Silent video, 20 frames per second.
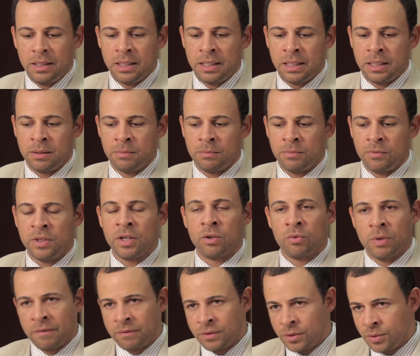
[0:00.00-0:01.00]

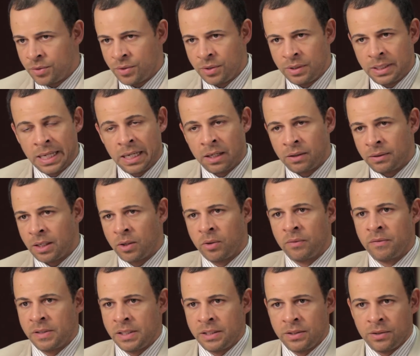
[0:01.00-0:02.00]
Their revenues are down,
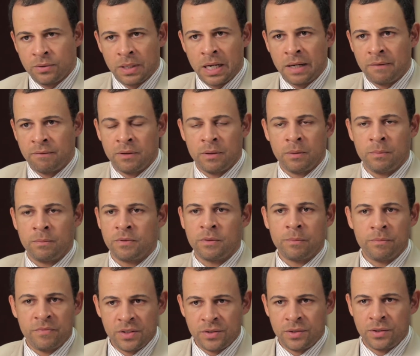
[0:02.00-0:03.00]
however they derive them
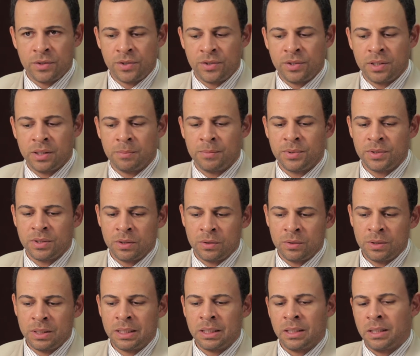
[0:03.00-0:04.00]
from visitorship.
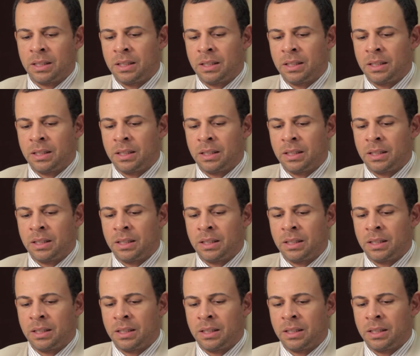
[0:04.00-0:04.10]
So